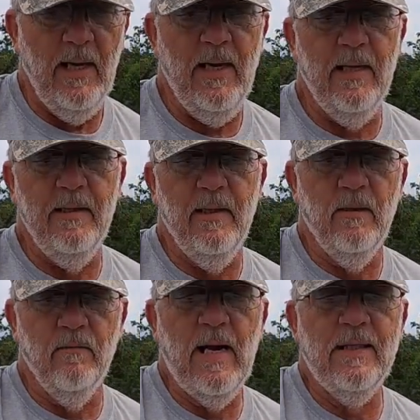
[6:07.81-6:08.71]
and
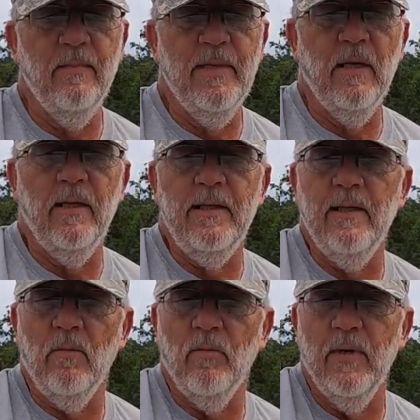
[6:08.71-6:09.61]
right in the middle, and
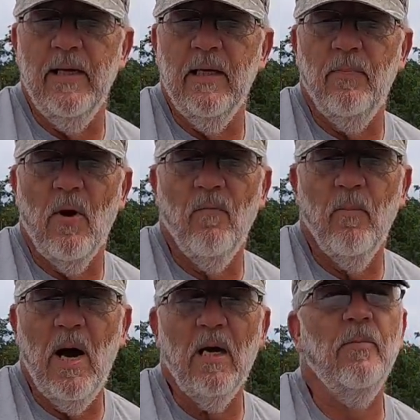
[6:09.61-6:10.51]
it'll bring it up off
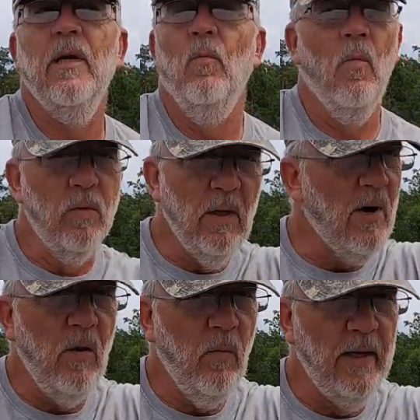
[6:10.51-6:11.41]
bottom, but it won't come
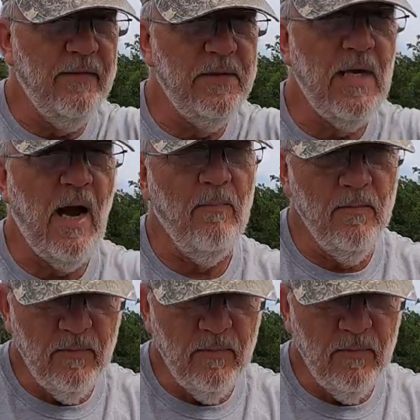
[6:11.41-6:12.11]
all the way to the top.